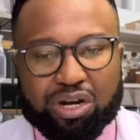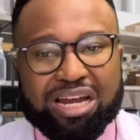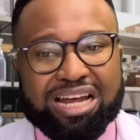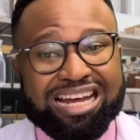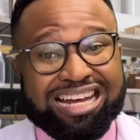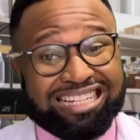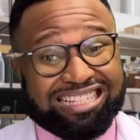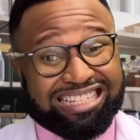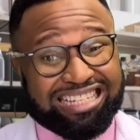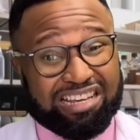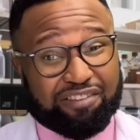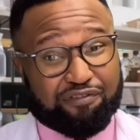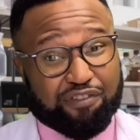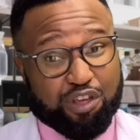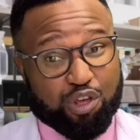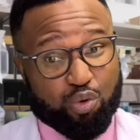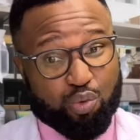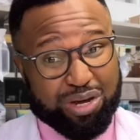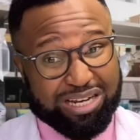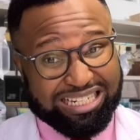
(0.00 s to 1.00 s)
it's giving
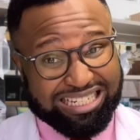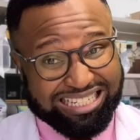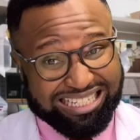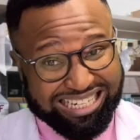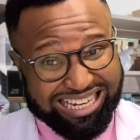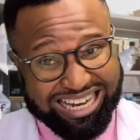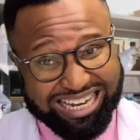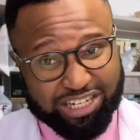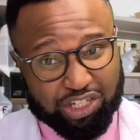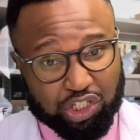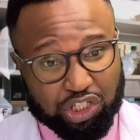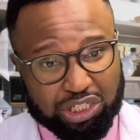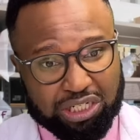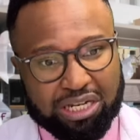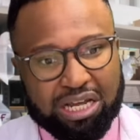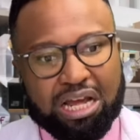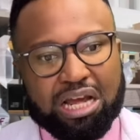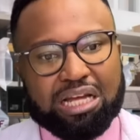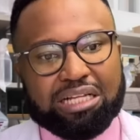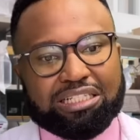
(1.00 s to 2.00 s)
you an indication
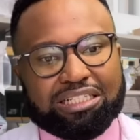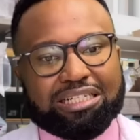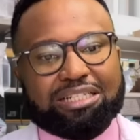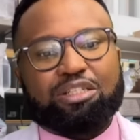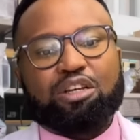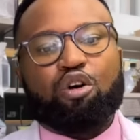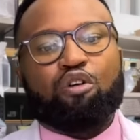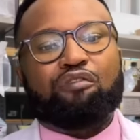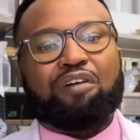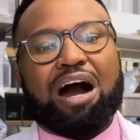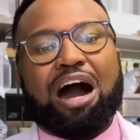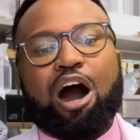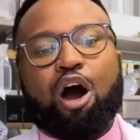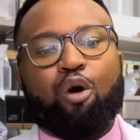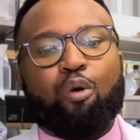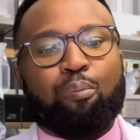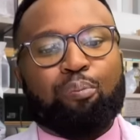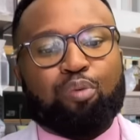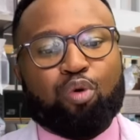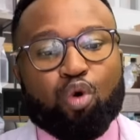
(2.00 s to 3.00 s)
just of
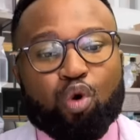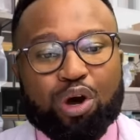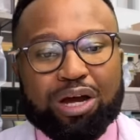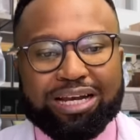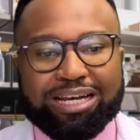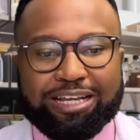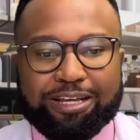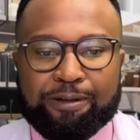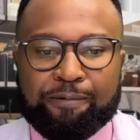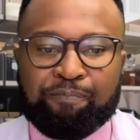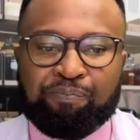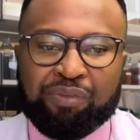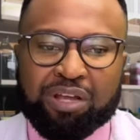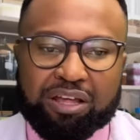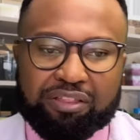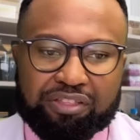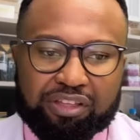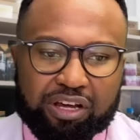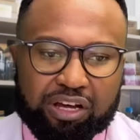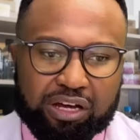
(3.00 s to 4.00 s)
how poorly
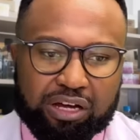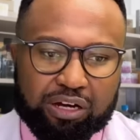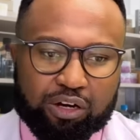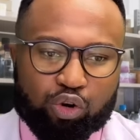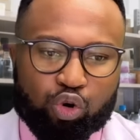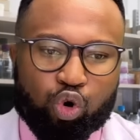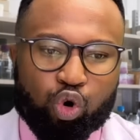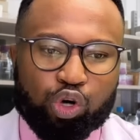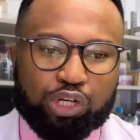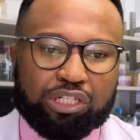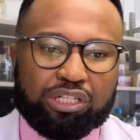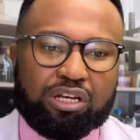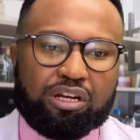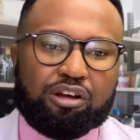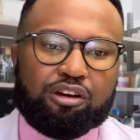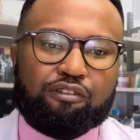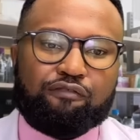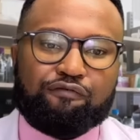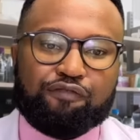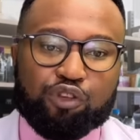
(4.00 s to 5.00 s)
the court
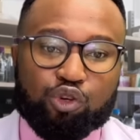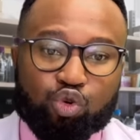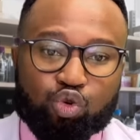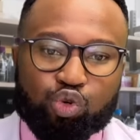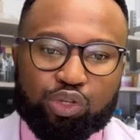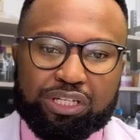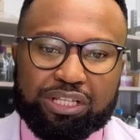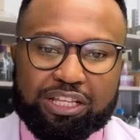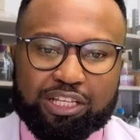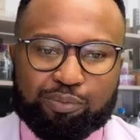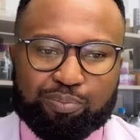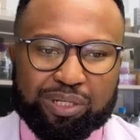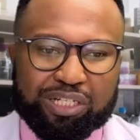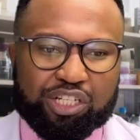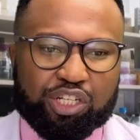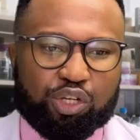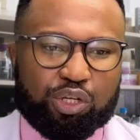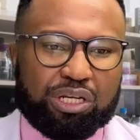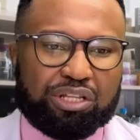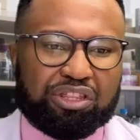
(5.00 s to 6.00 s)
viewed this
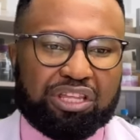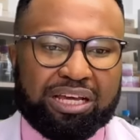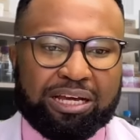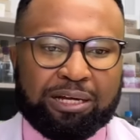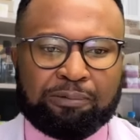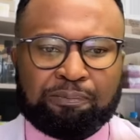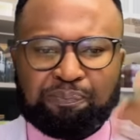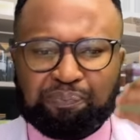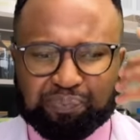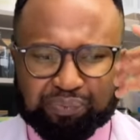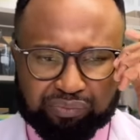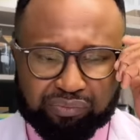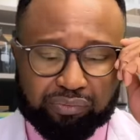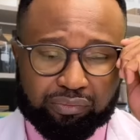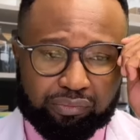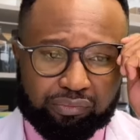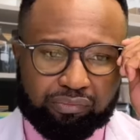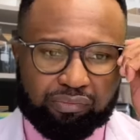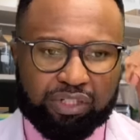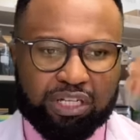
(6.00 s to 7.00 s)
particular thing.
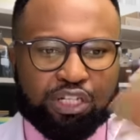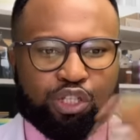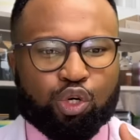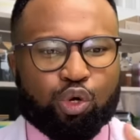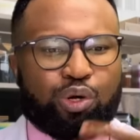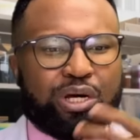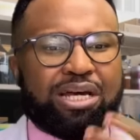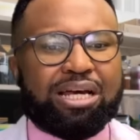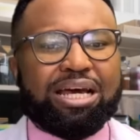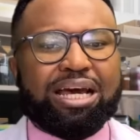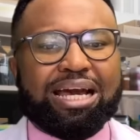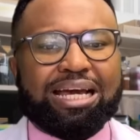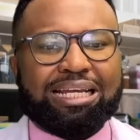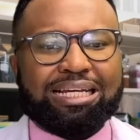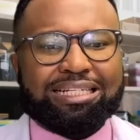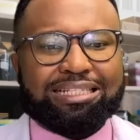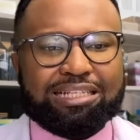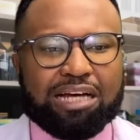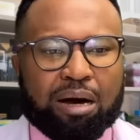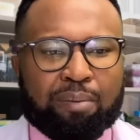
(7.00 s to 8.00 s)
So an
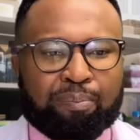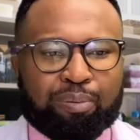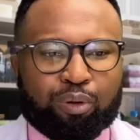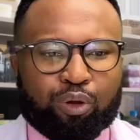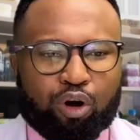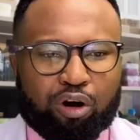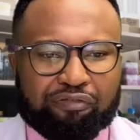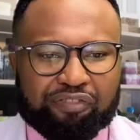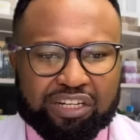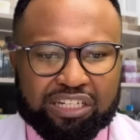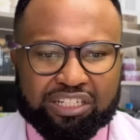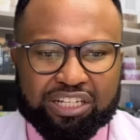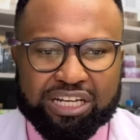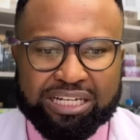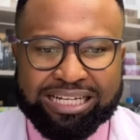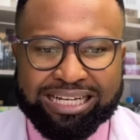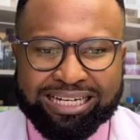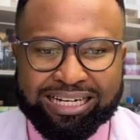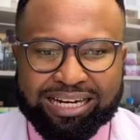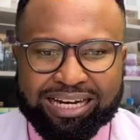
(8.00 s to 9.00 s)
example of attorney
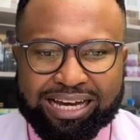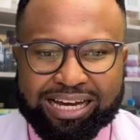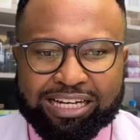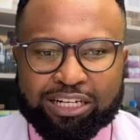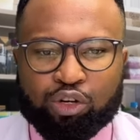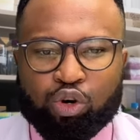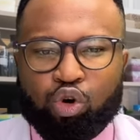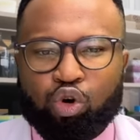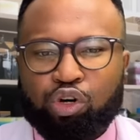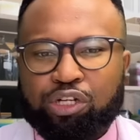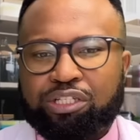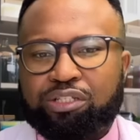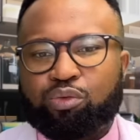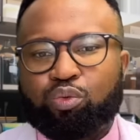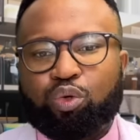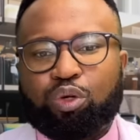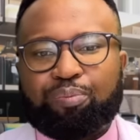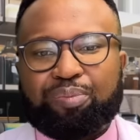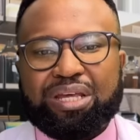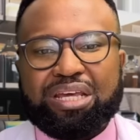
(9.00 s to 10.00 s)
and client costs
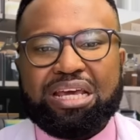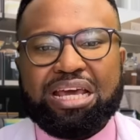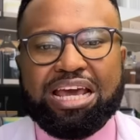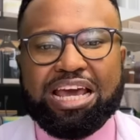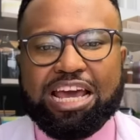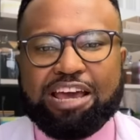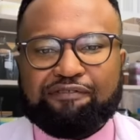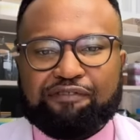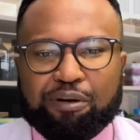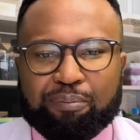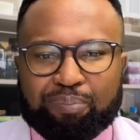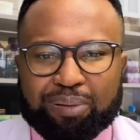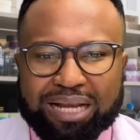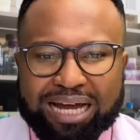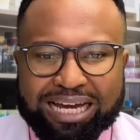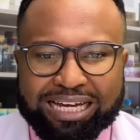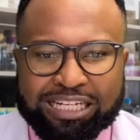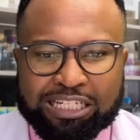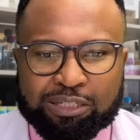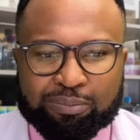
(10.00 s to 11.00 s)
would be if a
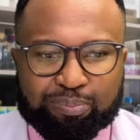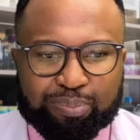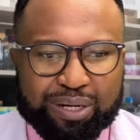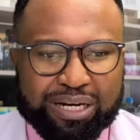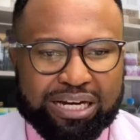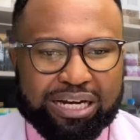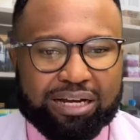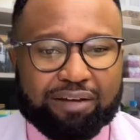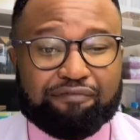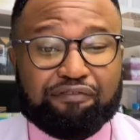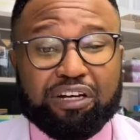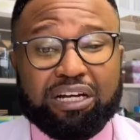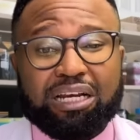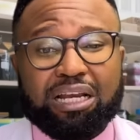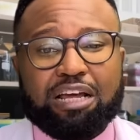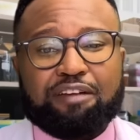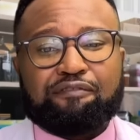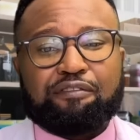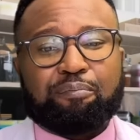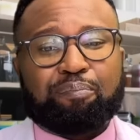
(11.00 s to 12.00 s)

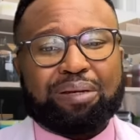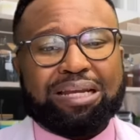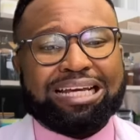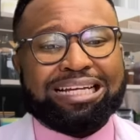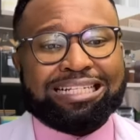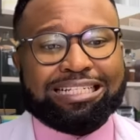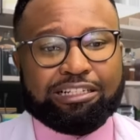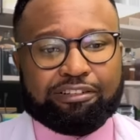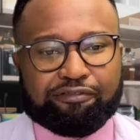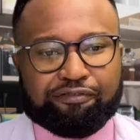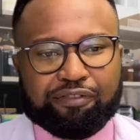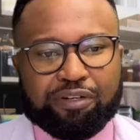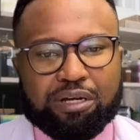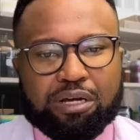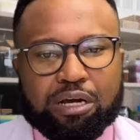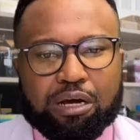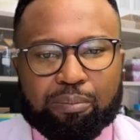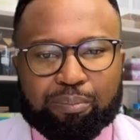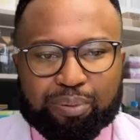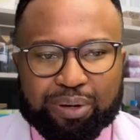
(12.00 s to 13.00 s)
plaintiff
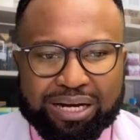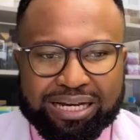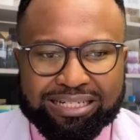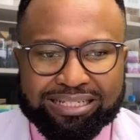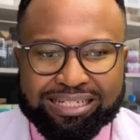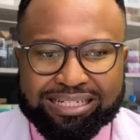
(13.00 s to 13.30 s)
brings a